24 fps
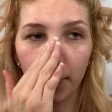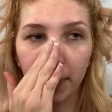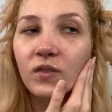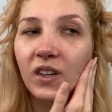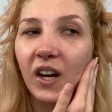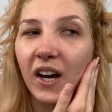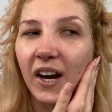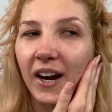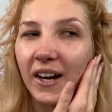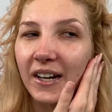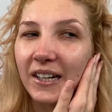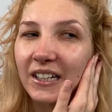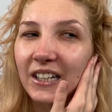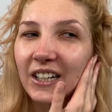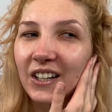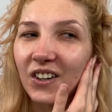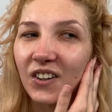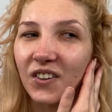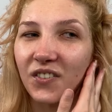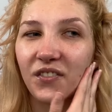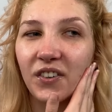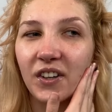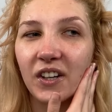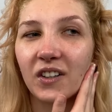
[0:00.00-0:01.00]
Like, I still
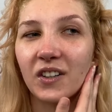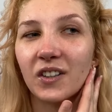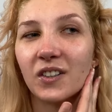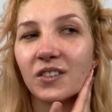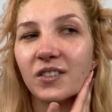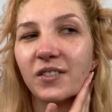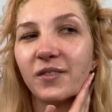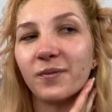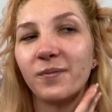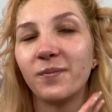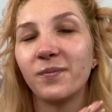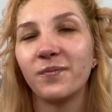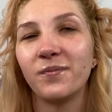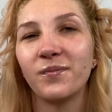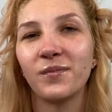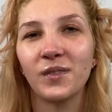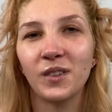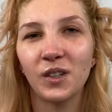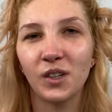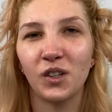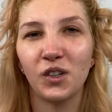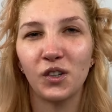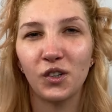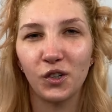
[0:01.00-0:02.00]
feel
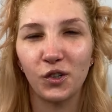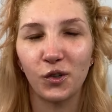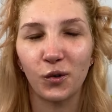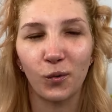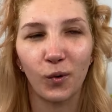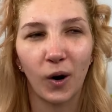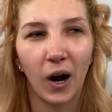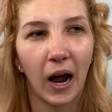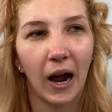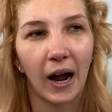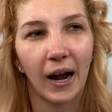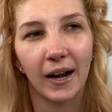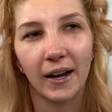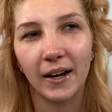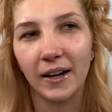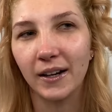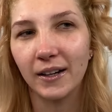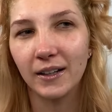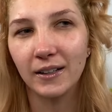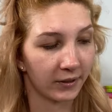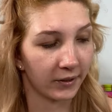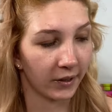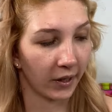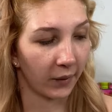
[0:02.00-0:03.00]
dry.
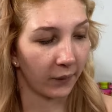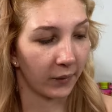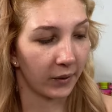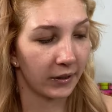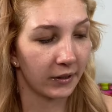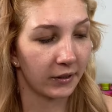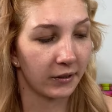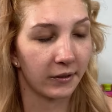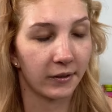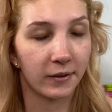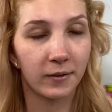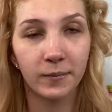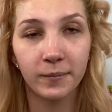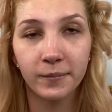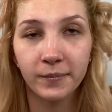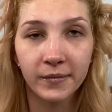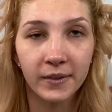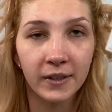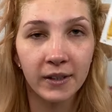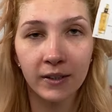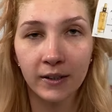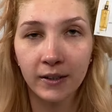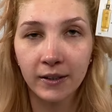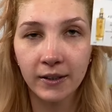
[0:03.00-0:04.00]
So I went through
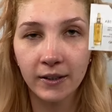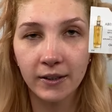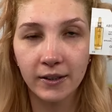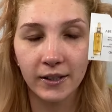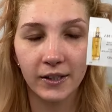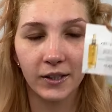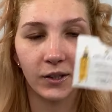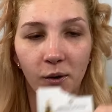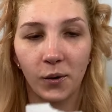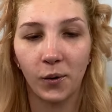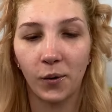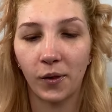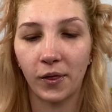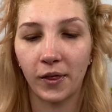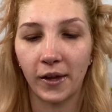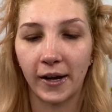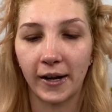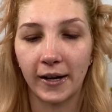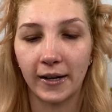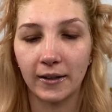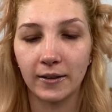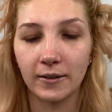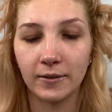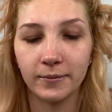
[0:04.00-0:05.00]
this whole
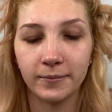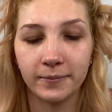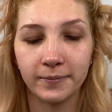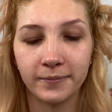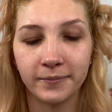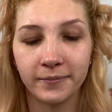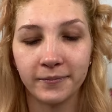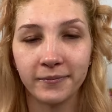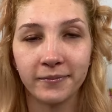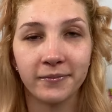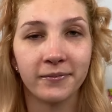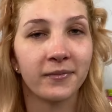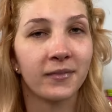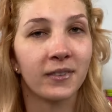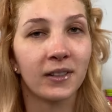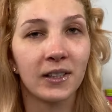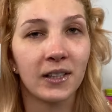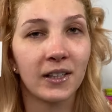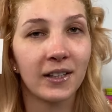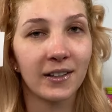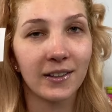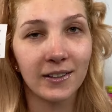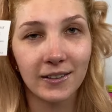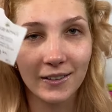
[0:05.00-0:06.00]
thing.
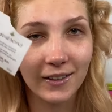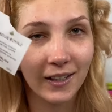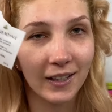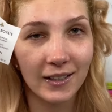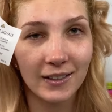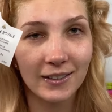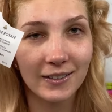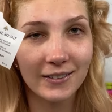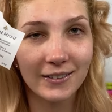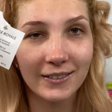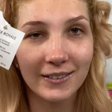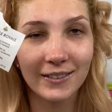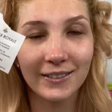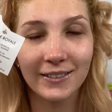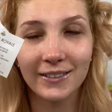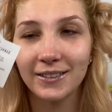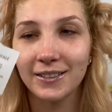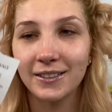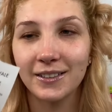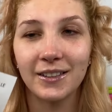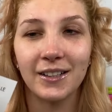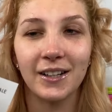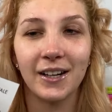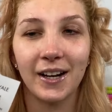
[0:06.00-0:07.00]
This
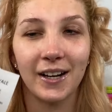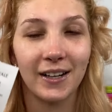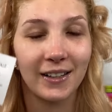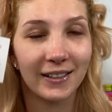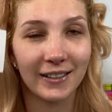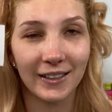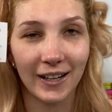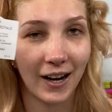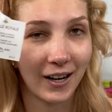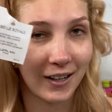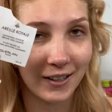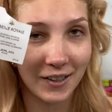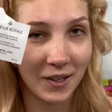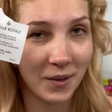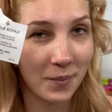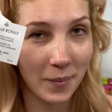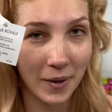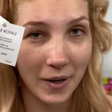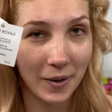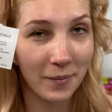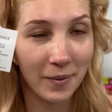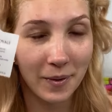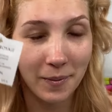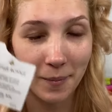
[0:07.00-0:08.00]
is not gonna
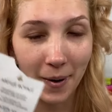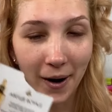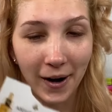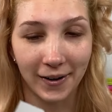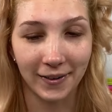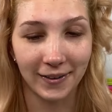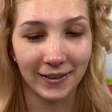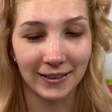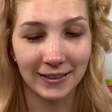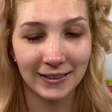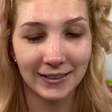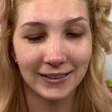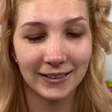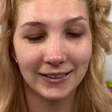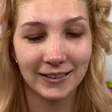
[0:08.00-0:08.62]
make me buy this.